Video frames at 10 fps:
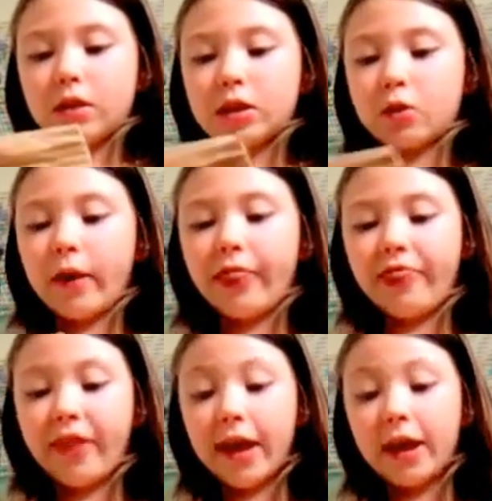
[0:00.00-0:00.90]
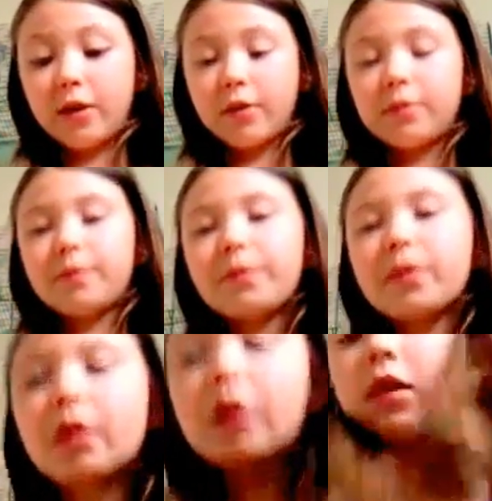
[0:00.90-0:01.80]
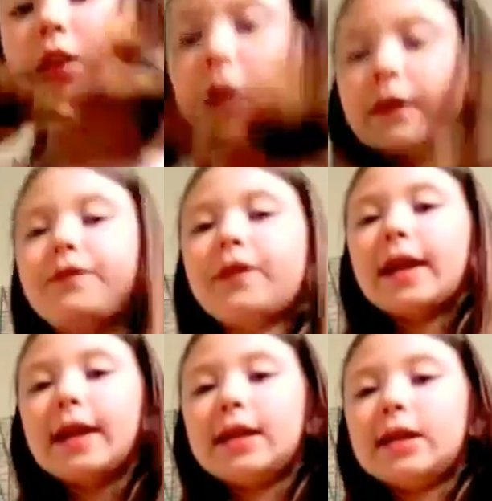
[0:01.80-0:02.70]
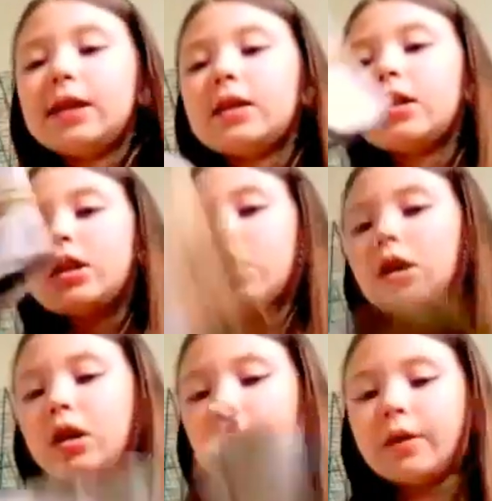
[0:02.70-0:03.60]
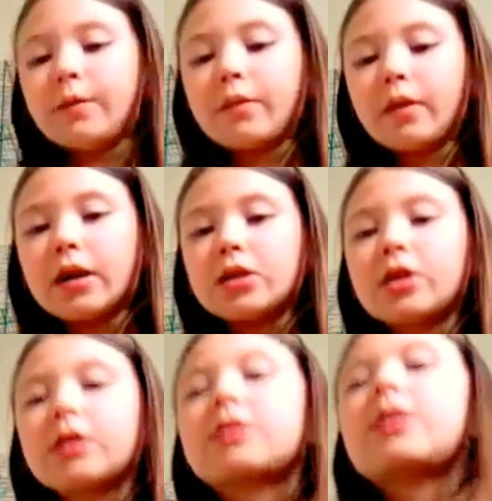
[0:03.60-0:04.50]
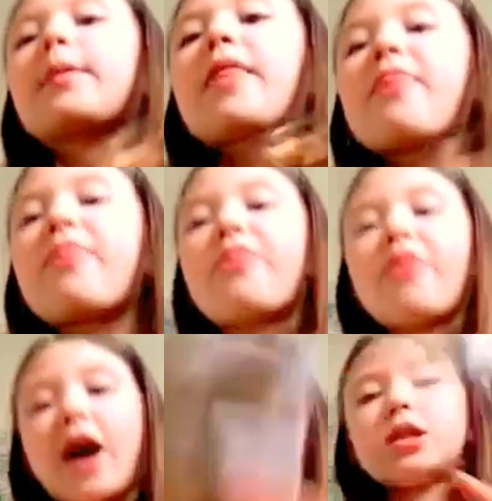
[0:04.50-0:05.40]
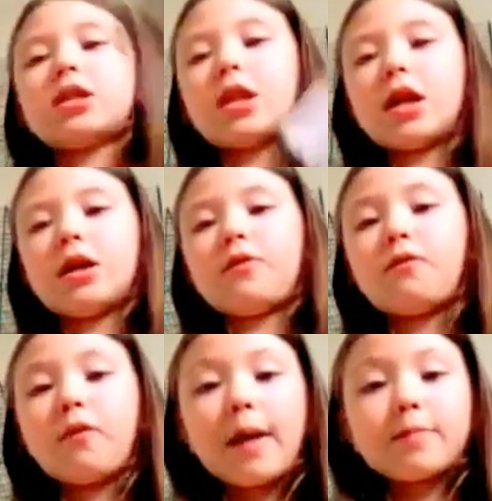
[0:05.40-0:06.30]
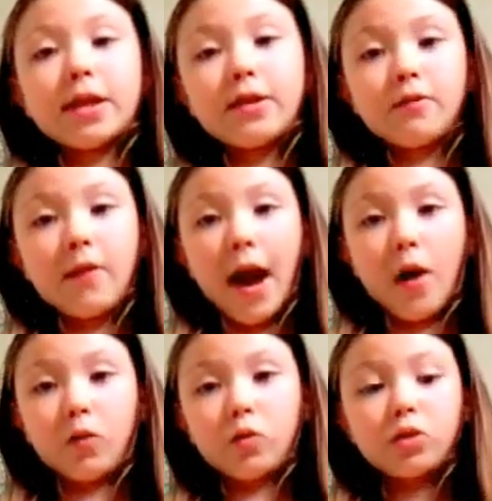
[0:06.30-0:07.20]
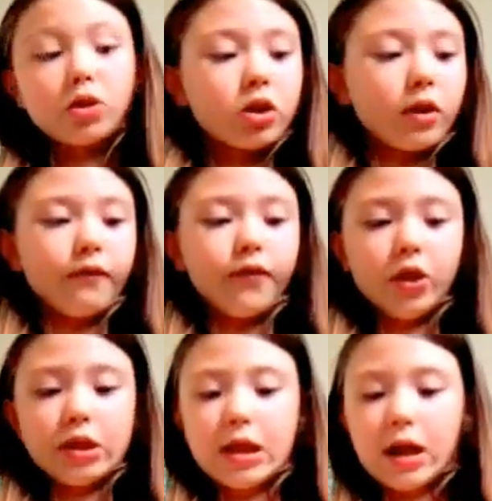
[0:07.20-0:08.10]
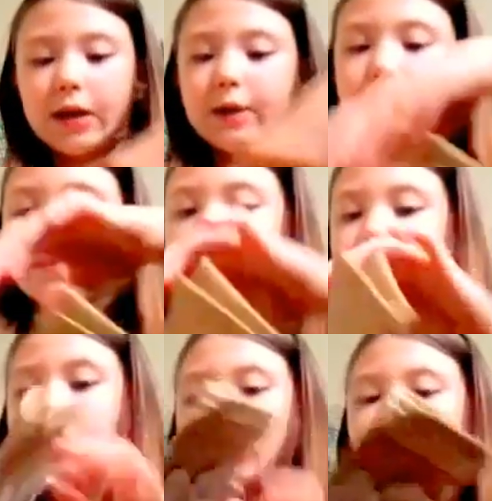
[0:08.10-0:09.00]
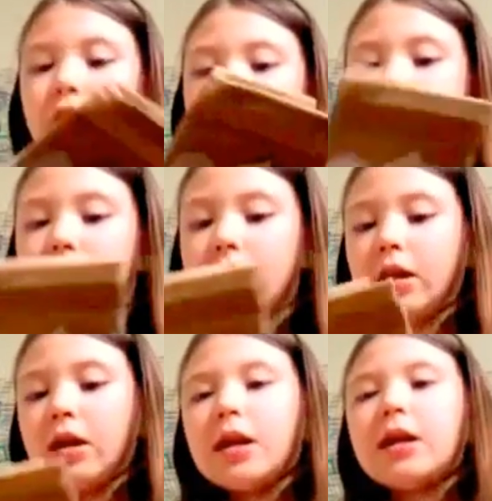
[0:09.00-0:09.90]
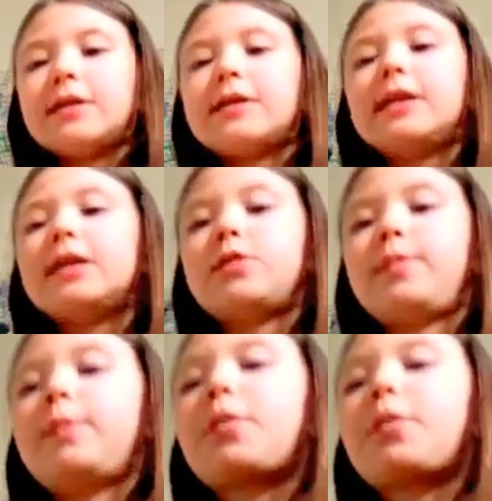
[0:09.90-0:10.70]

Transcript: It's quite thin and flaky. But I took some of that and wrapped it round a few times so that it didn't need to be